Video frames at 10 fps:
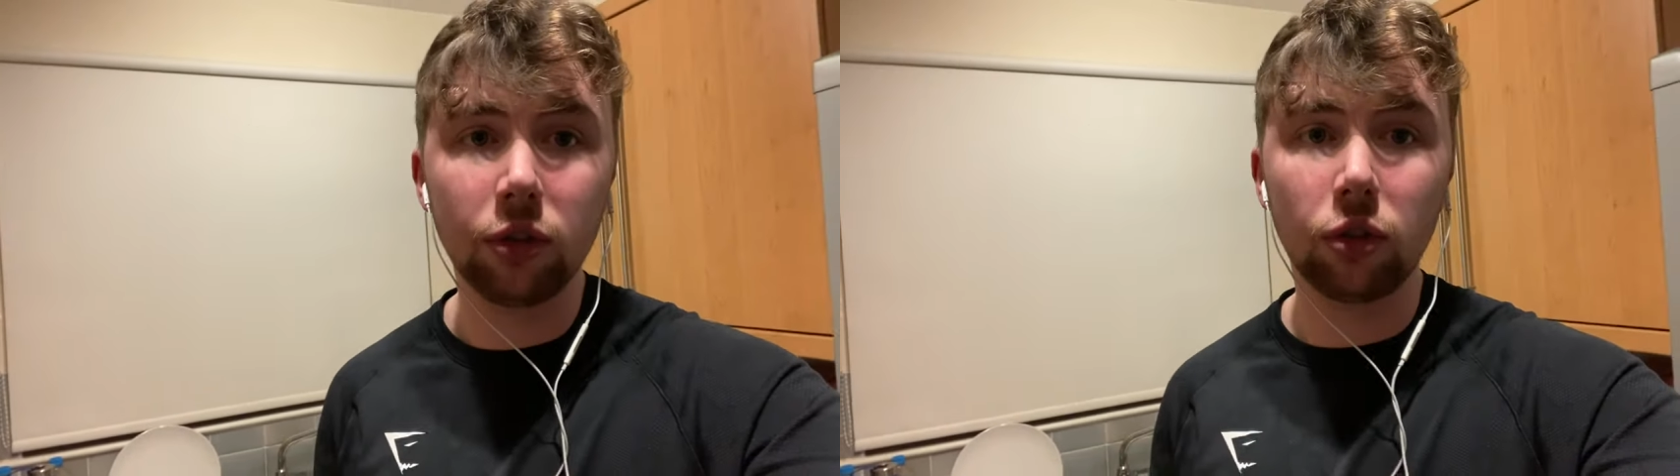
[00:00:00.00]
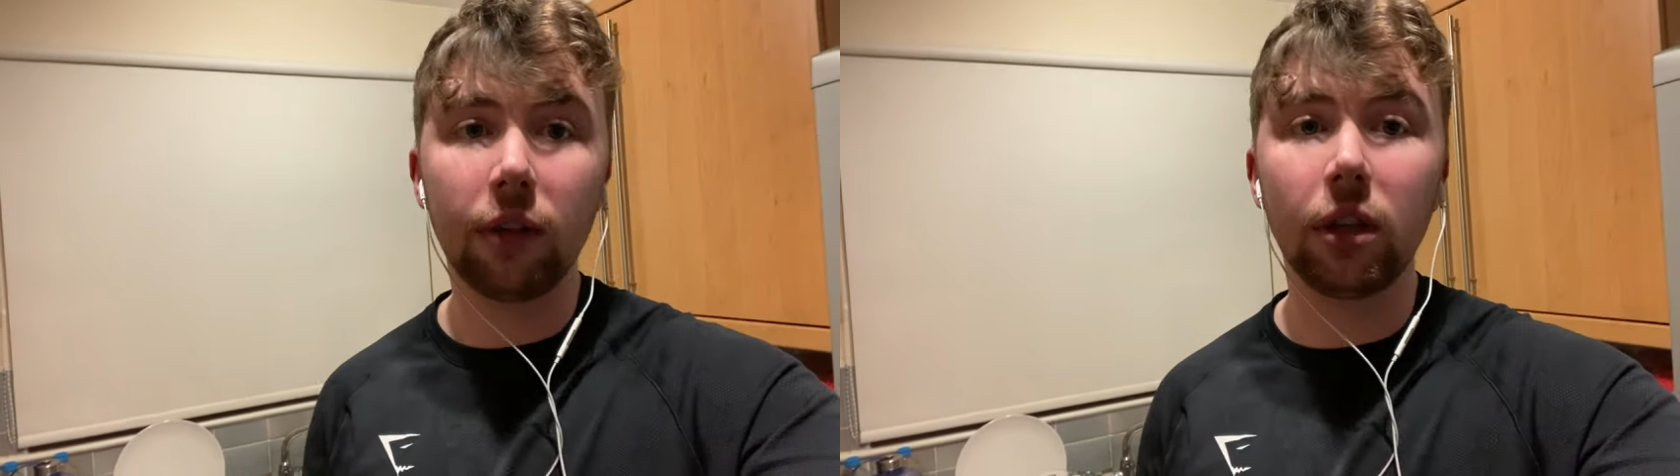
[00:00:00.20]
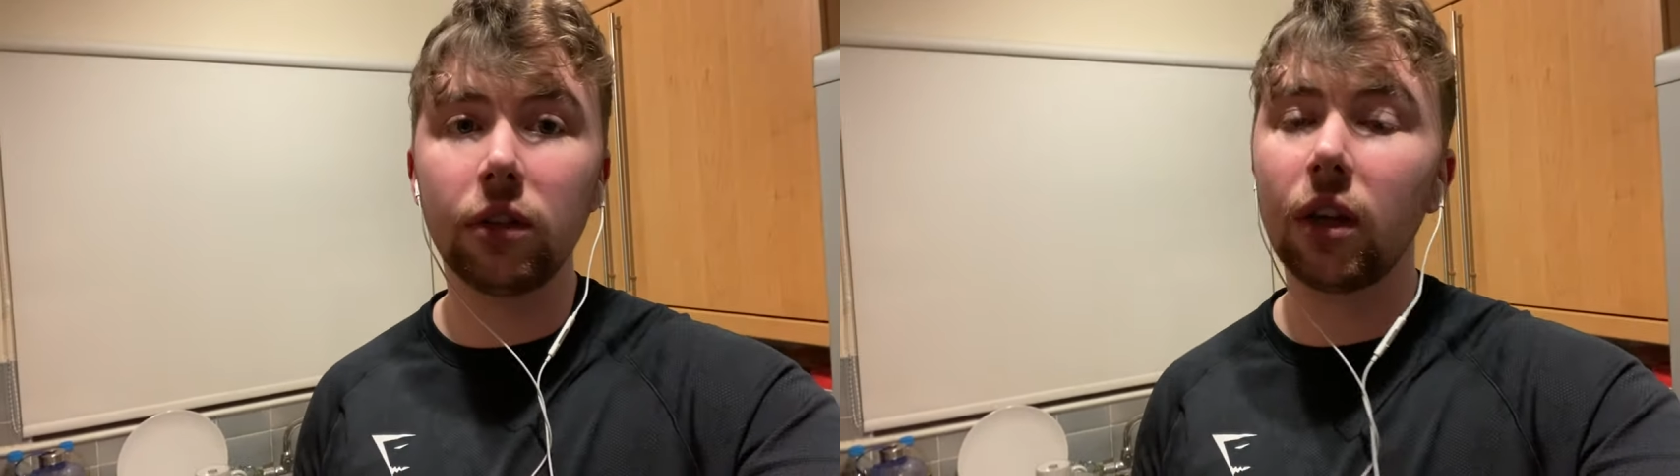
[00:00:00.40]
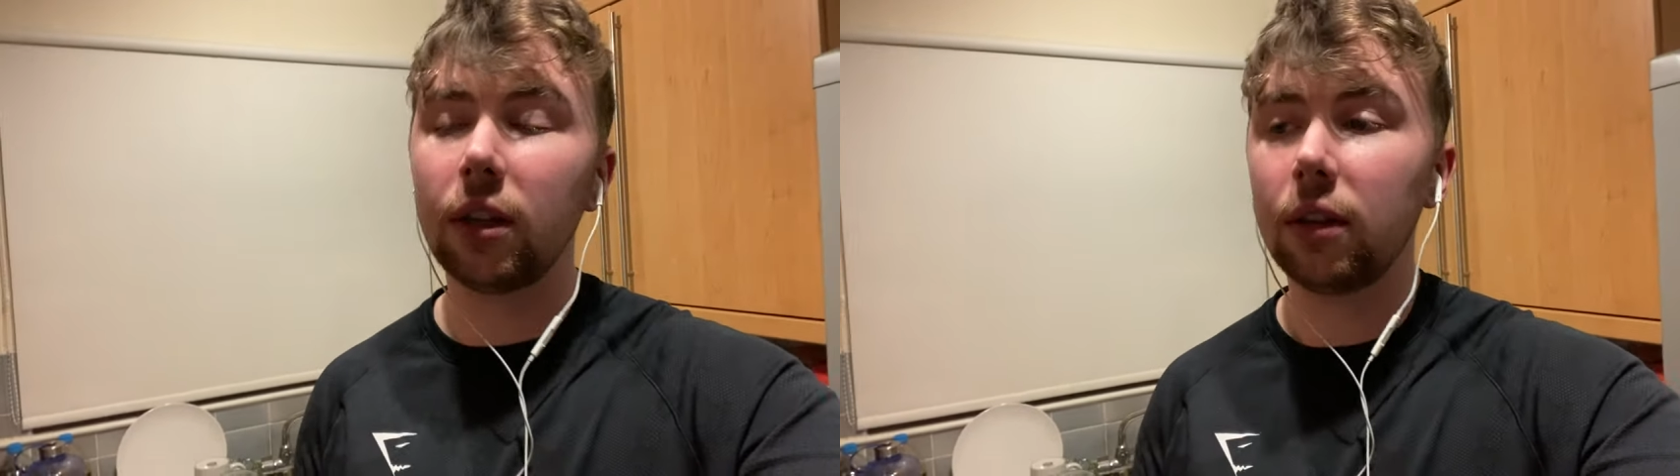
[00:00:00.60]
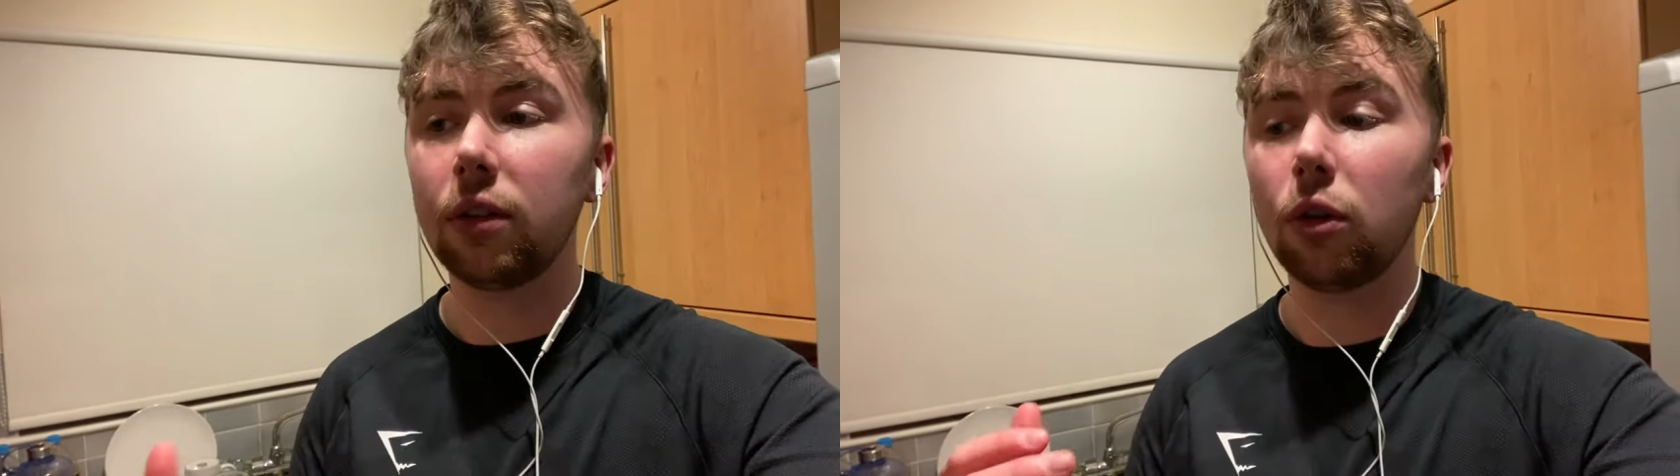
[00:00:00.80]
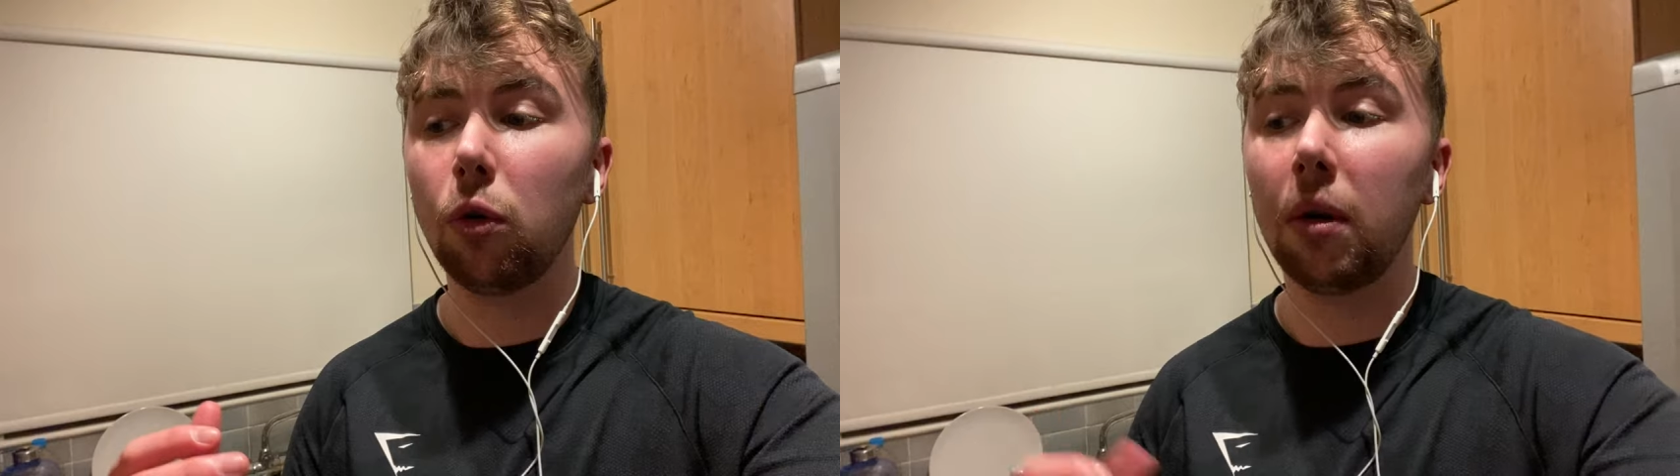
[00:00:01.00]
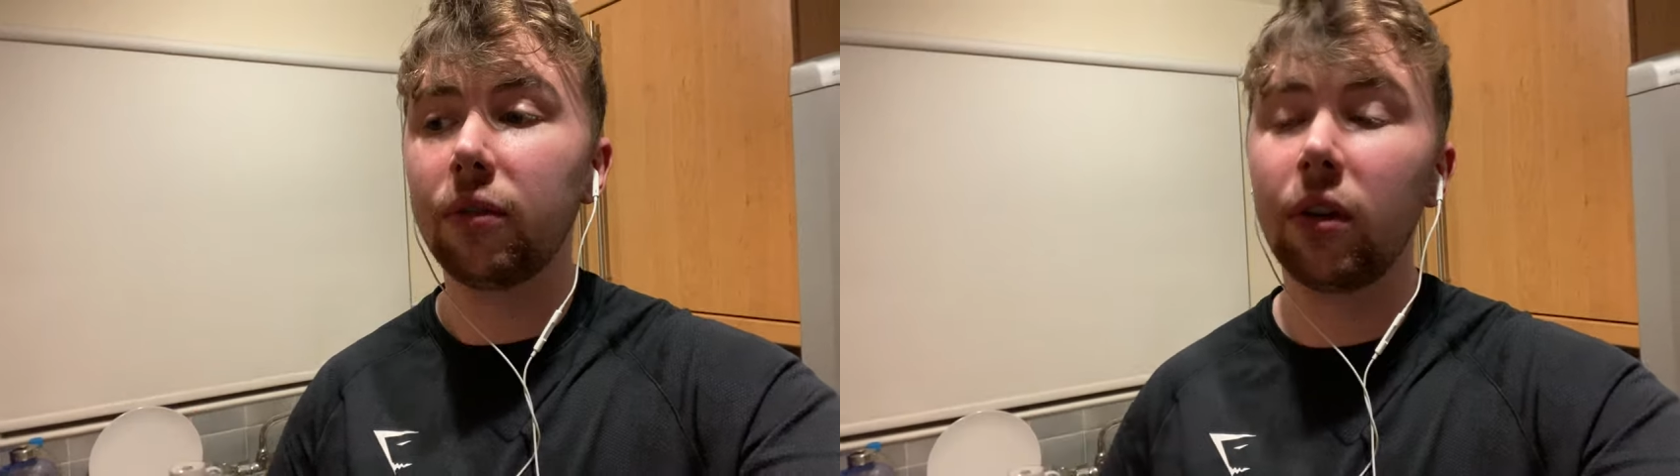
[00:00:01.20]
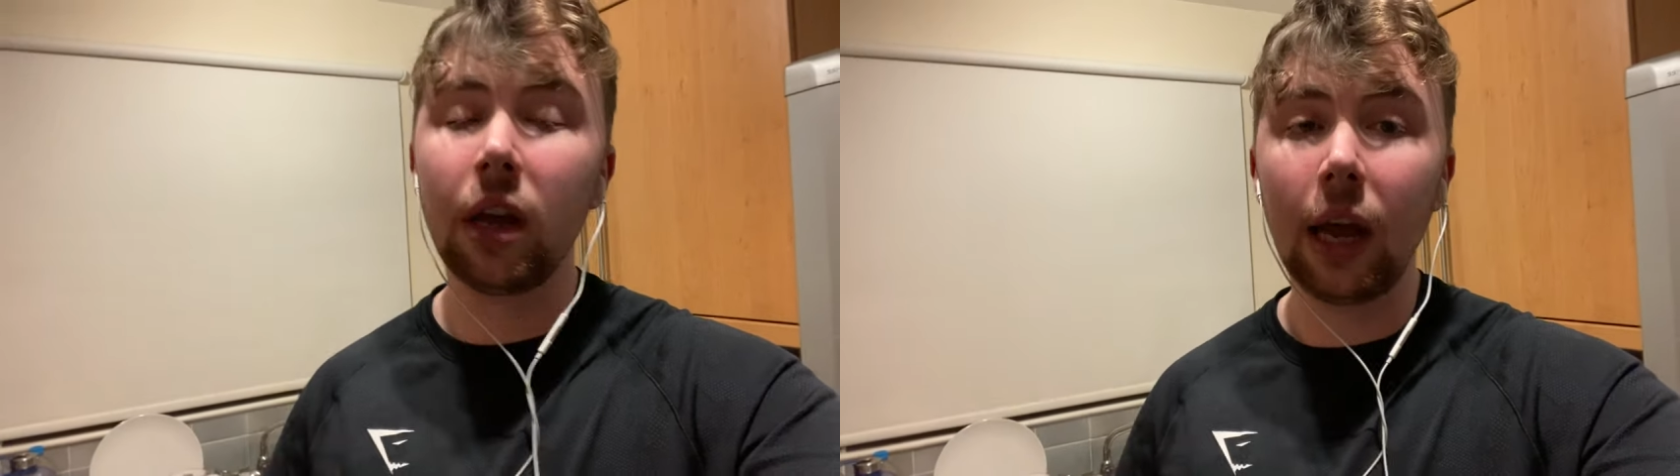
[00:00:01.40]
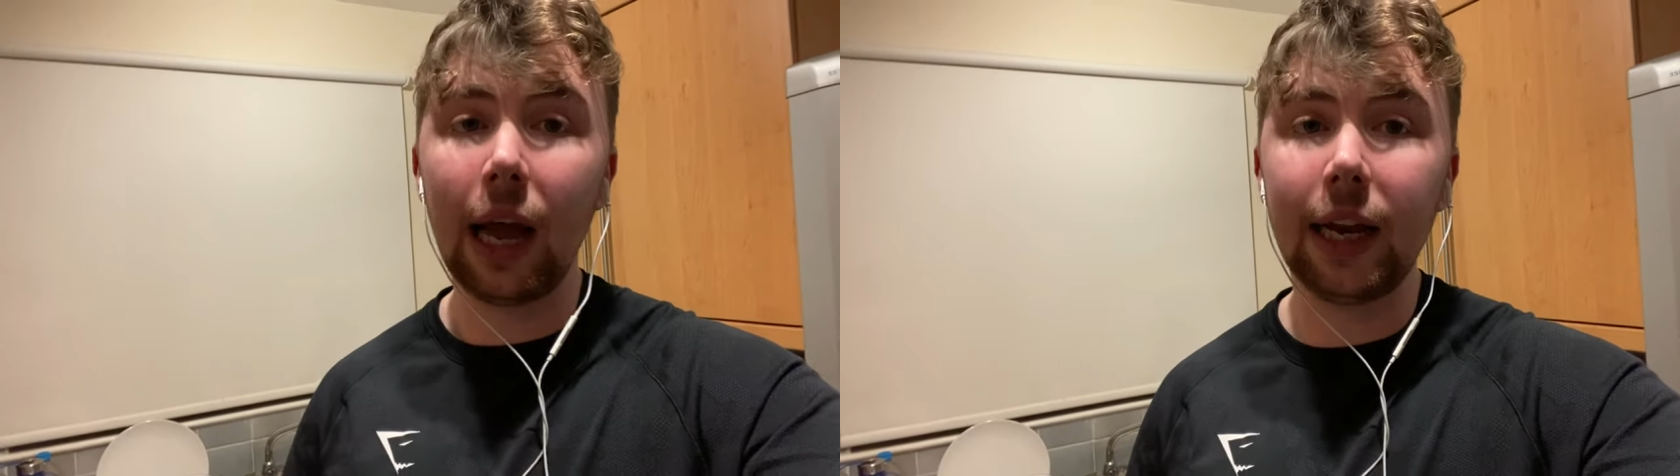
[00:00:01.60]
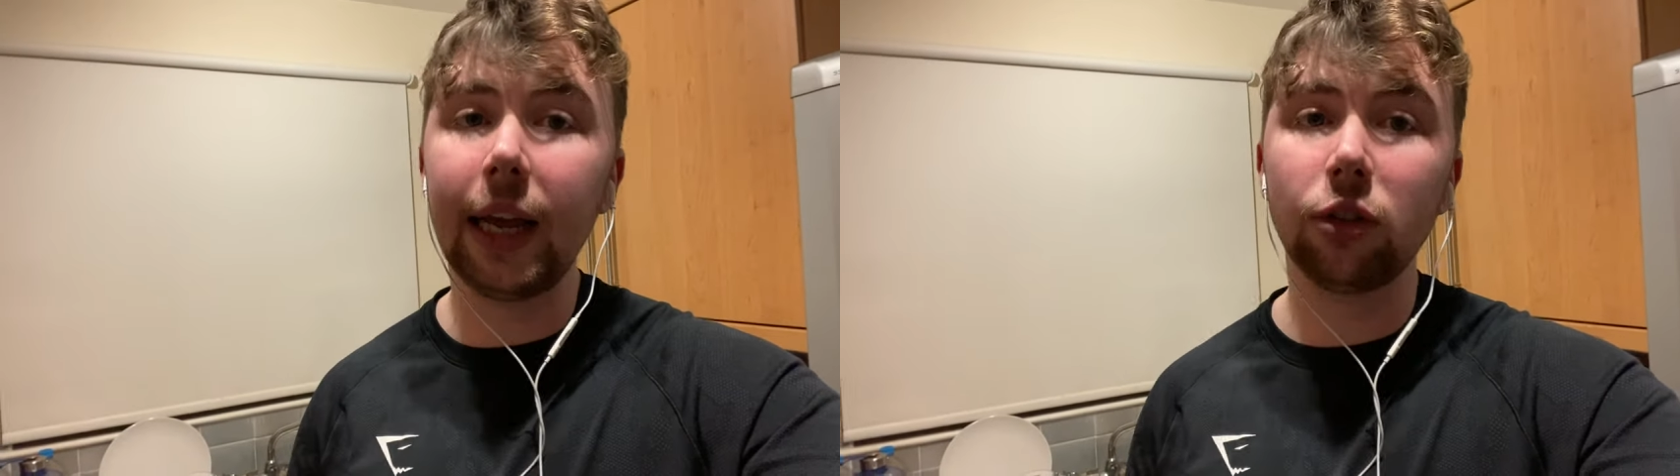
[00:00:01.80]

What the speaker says: so I've decided to go with an egg.